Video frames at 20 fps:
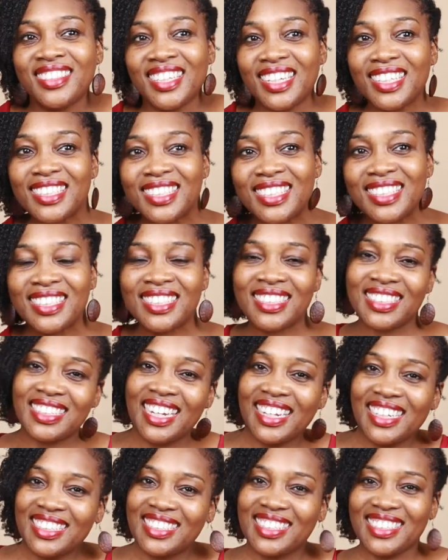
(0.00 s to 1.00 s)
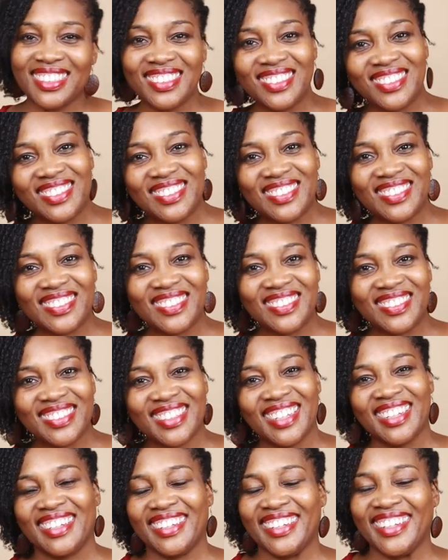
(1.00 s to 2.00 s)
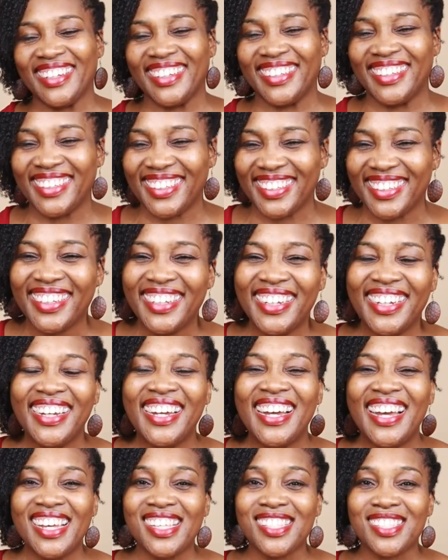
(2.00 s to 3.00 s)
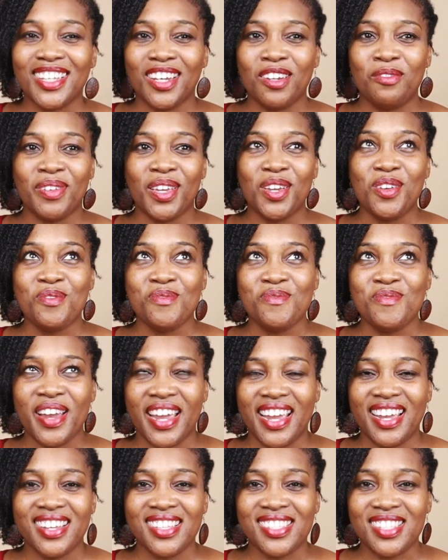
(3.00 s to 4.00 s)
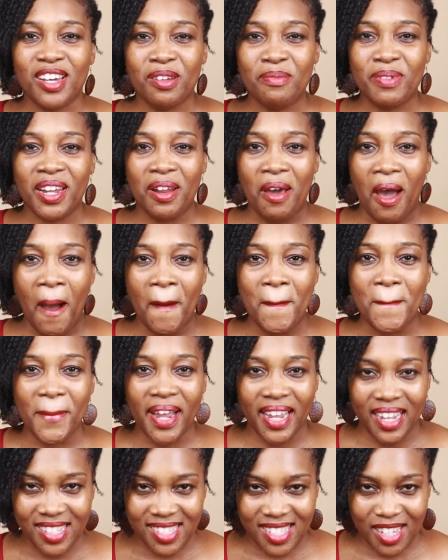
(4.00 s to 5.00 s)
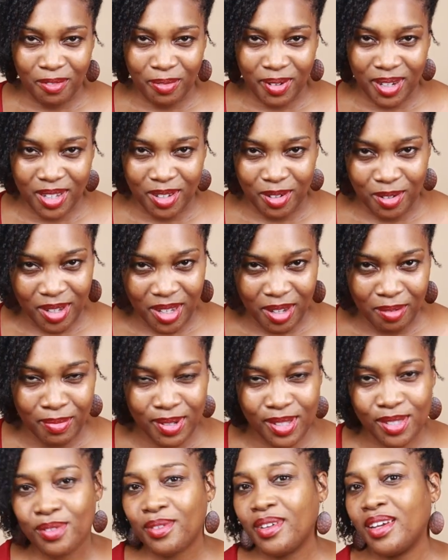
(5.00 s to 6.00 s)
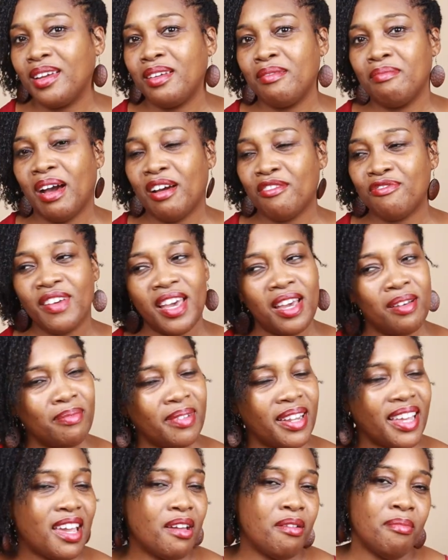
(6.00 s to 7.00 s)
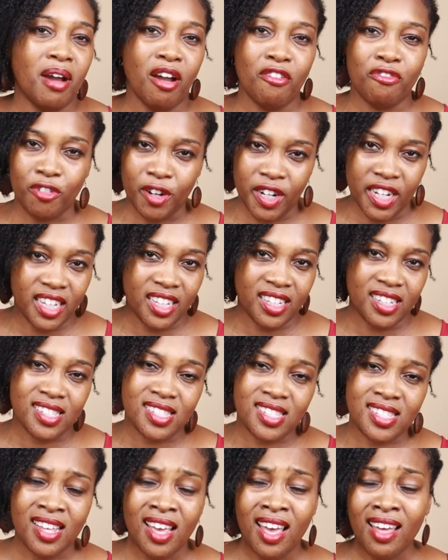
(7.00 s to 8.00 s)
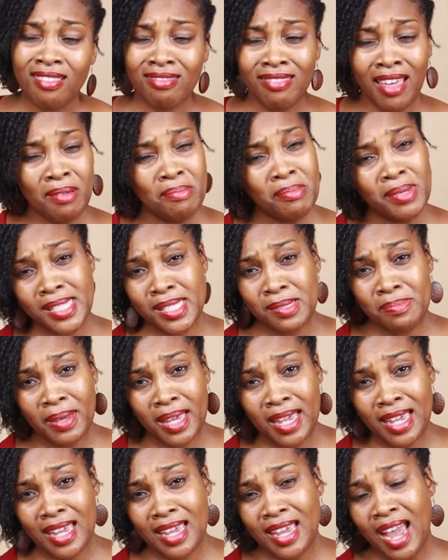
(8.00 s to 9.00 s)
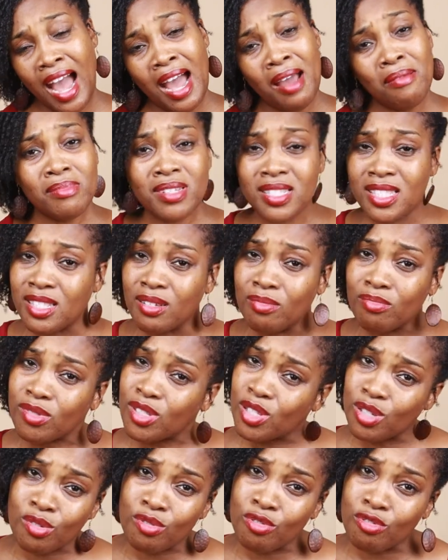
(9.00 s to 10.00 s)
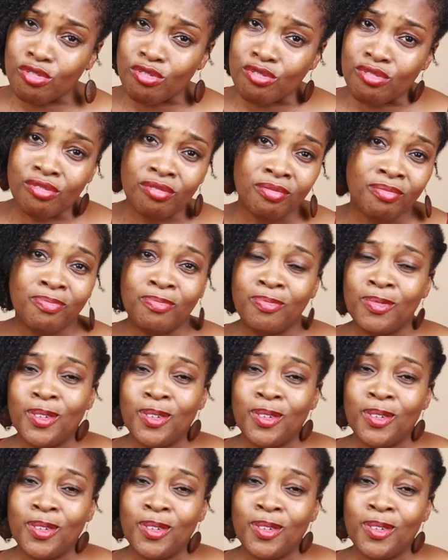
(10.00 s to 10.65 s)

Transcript: just stay tuned. It's going to be great. It's going to be an amazing reunion between my family and my friends. They miss me. I miss them too.